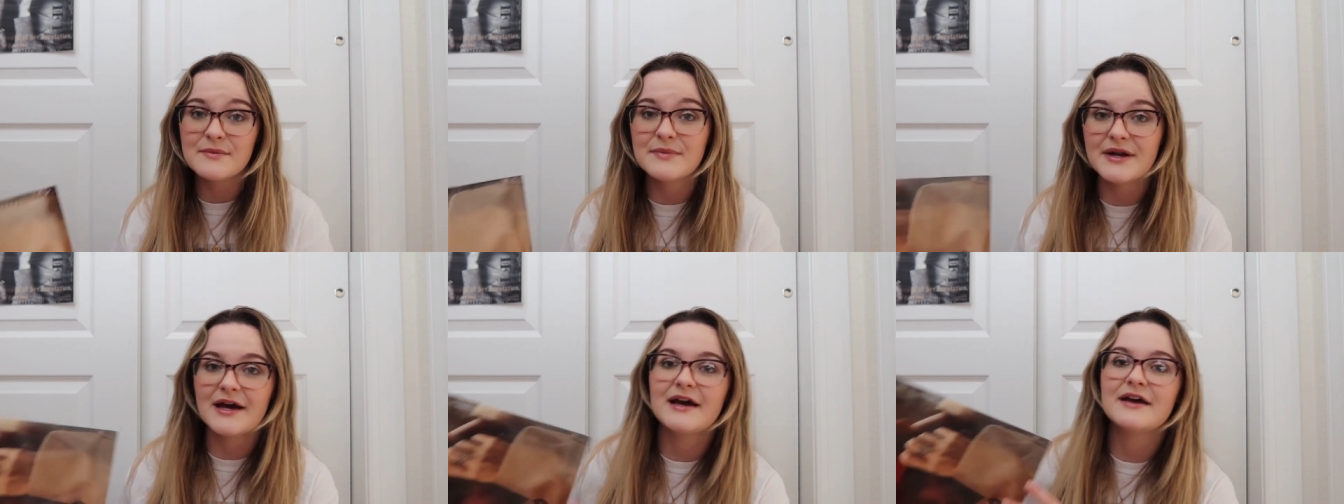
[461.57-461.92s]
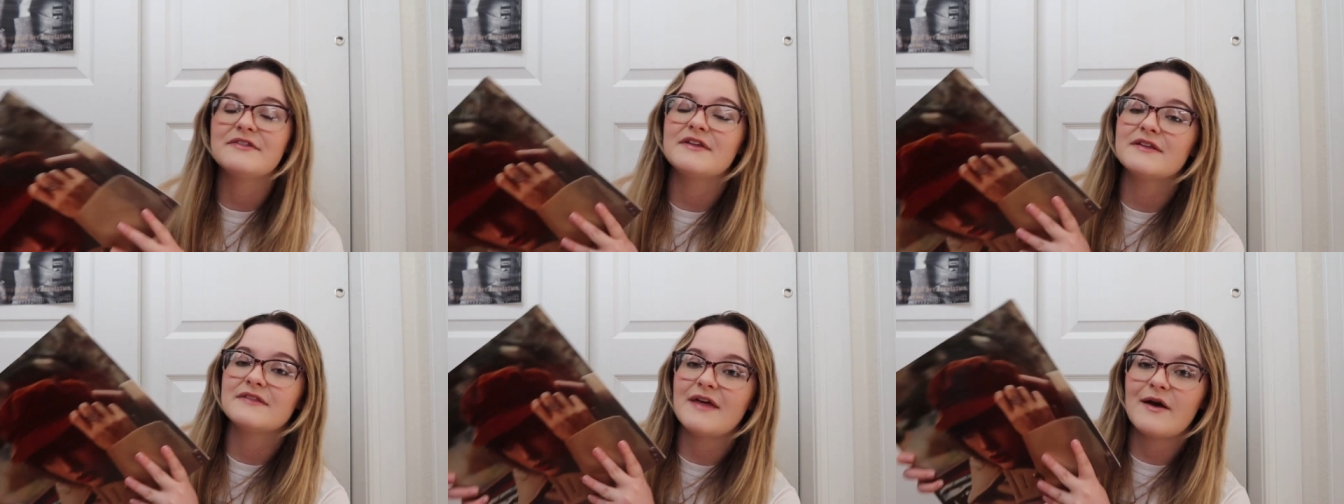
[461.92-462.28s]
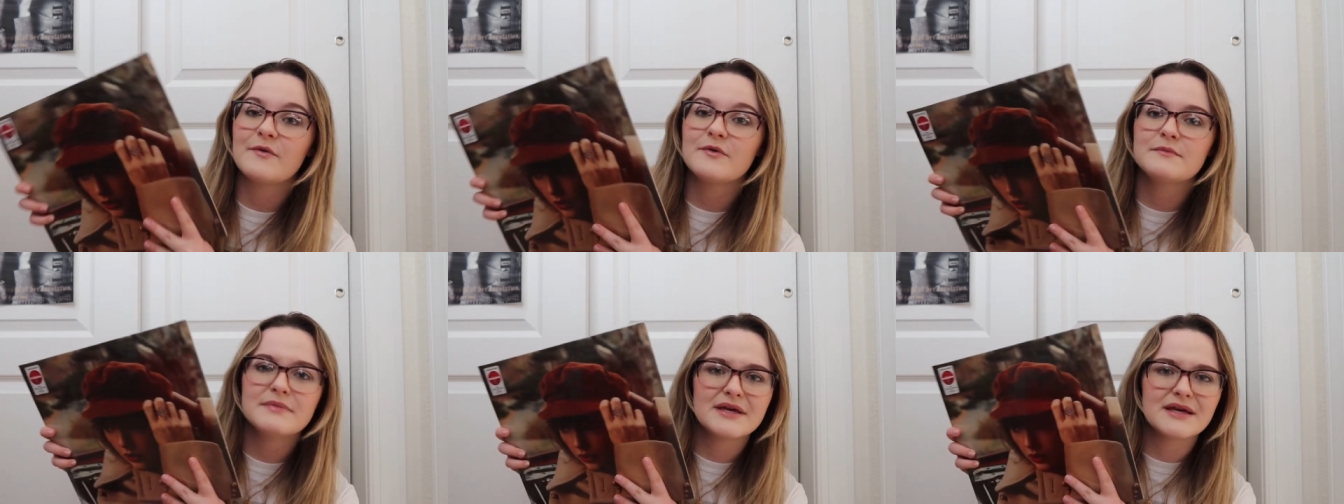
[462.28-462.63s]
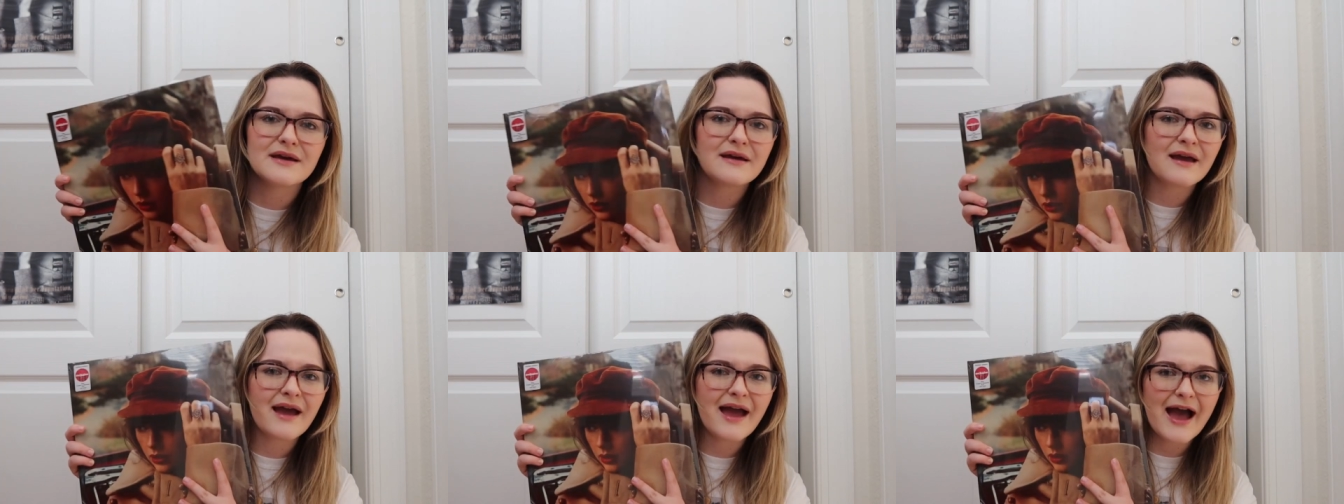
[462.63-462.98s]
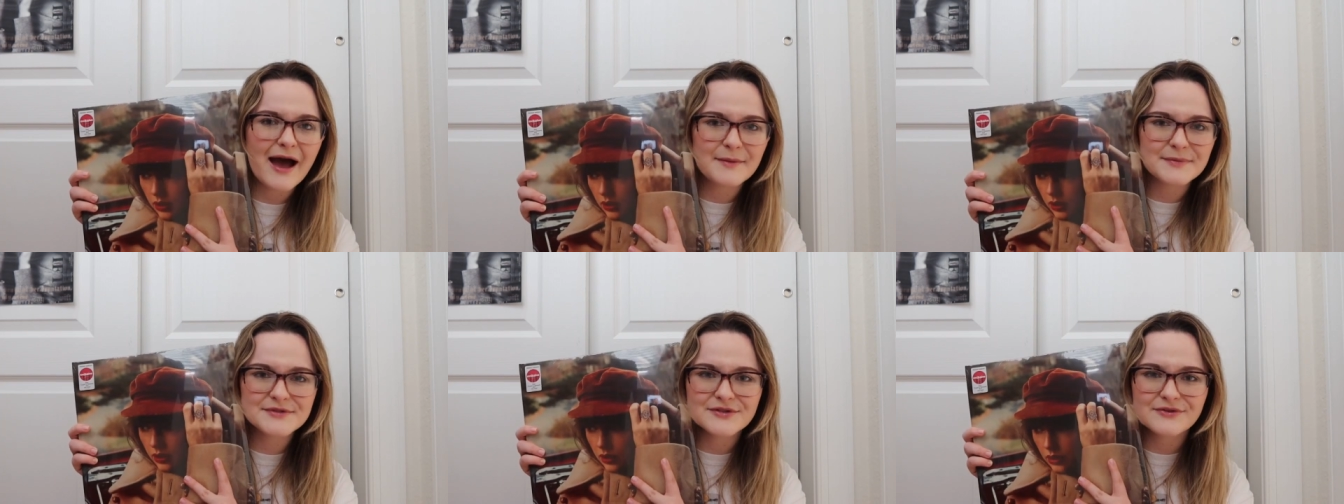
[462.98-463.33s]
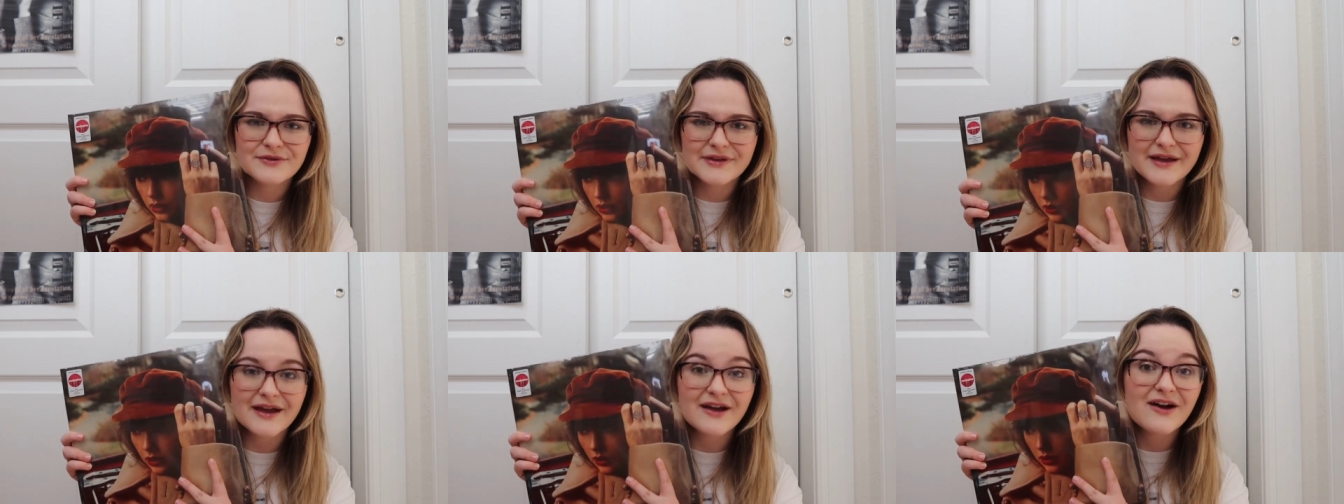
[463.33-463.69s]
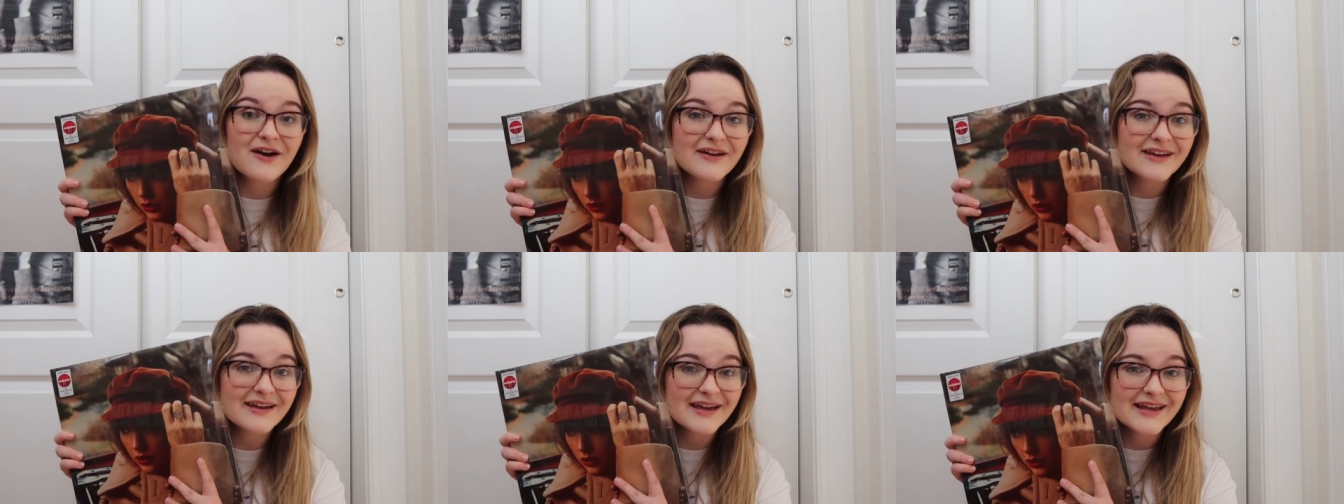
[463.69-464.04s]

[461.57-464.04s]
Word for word: but I think that would be absolutely iconic